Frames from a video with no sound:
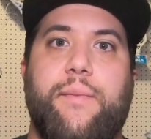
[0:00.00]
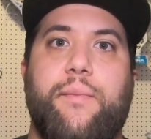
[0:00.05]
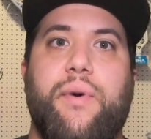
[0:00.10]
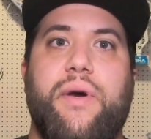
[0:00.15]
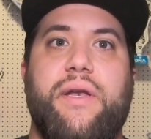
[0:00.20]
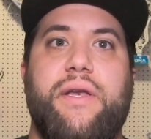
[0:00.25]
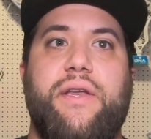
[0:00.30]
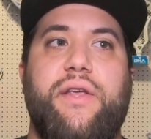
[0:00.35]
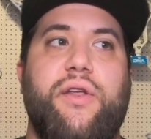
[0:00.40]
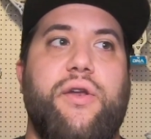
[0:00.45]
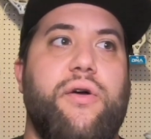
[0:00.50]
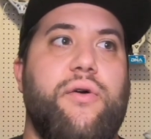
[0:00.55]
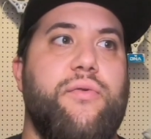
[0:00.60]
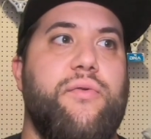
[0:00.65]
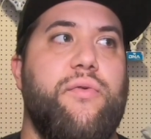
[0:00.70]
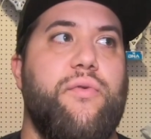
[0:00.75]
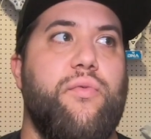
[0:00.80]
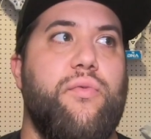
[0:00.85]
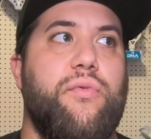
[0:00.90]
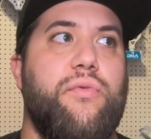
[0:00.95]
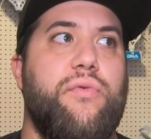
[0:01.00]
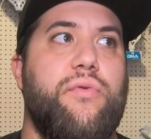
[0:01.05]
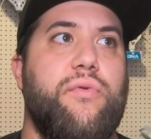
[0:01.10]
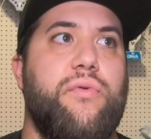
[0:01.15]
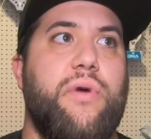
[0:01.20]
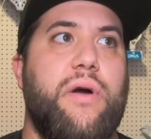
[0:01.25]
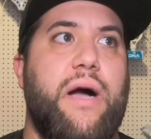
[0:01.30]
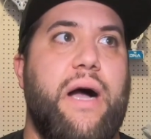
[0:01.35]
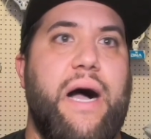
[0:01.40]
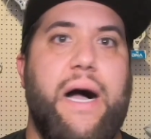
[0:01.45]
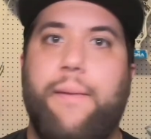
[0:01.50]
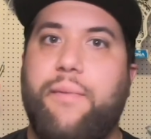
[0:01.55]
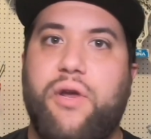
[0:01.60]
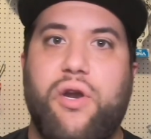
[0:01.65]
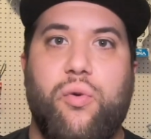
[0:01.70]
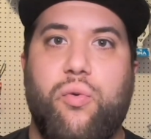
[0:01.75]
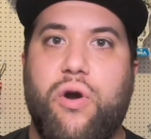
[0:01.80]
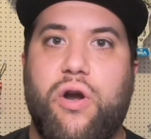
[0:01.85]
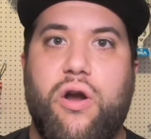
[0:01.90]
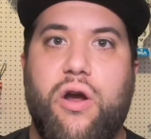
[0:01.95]
But, you know, I'm going
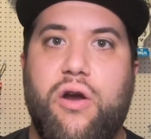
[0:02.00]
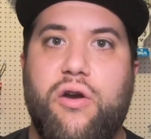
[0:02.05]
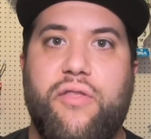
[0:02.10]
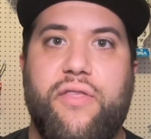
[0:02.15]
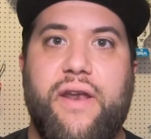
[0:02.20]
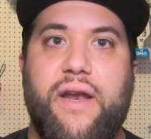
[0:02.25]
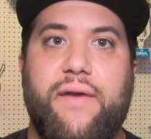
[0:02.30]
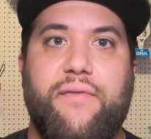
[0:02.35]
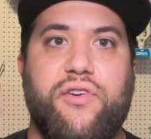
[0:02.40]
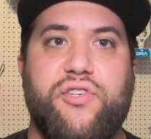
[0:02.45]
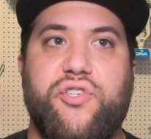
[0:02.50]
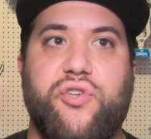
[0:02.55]
to work harder than ever.